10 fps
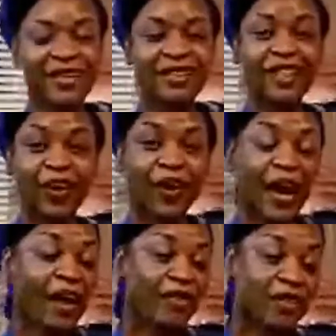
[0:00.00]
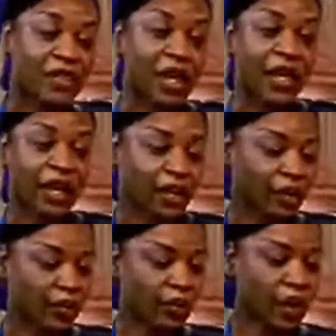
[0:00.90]
So I have to say, like,
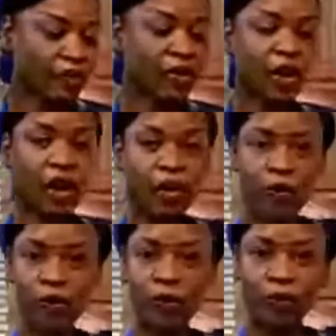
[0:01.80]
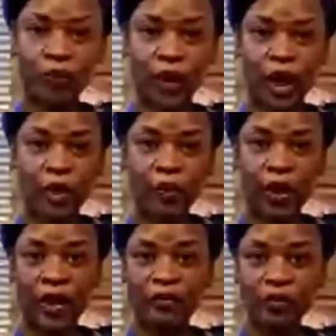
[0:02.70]
you never know what
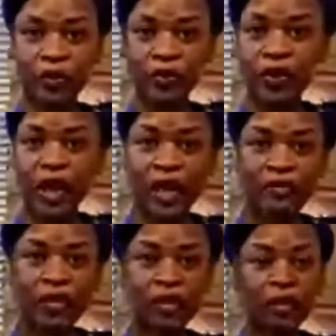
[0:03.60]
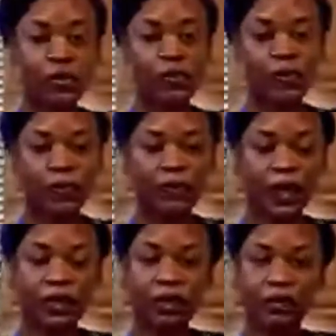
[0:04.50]
influence you're having. Like,
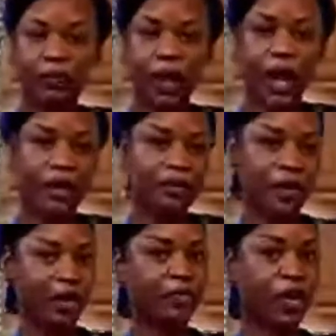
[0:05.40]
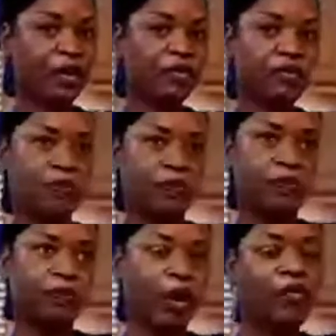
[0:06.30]
I've
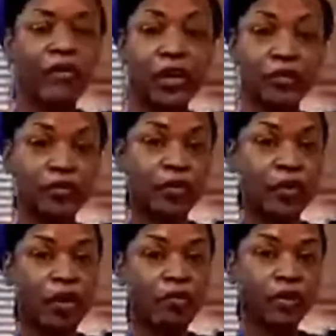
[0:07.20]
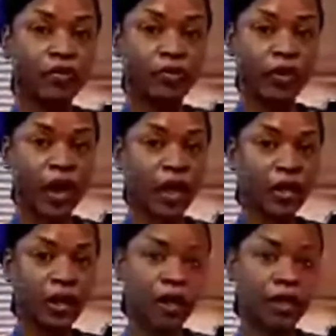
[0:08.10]
brought vegan food over for the
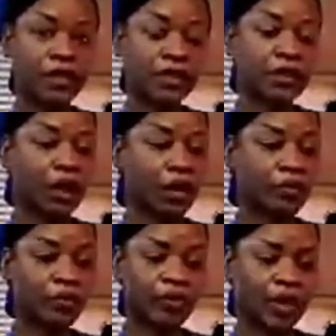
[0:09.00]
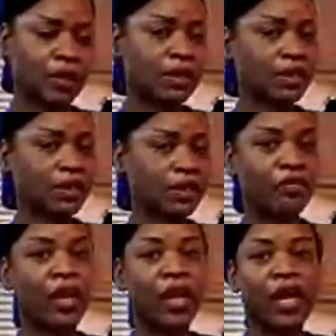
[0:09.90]
holidays, greens and
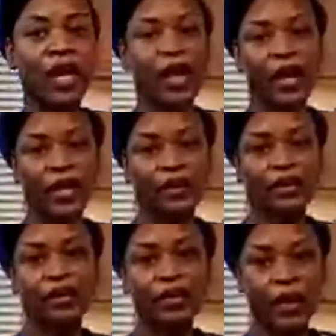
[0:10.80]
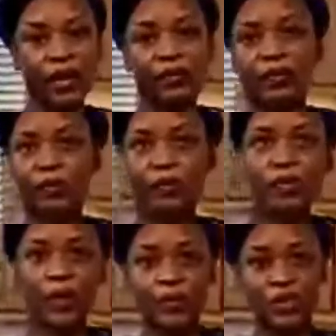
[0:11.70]
stuff, and like
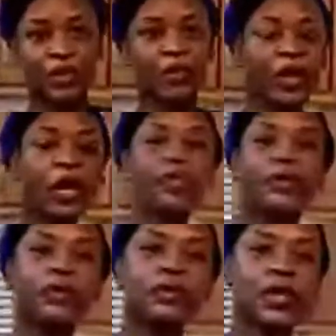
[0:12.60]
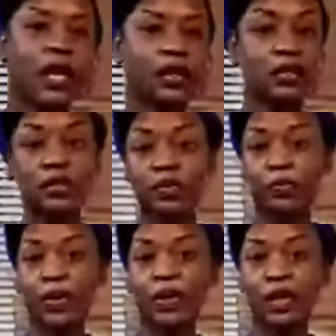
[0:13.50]
there were still like other side dishes with
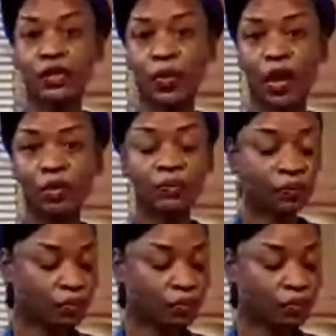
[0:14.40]
meat as well.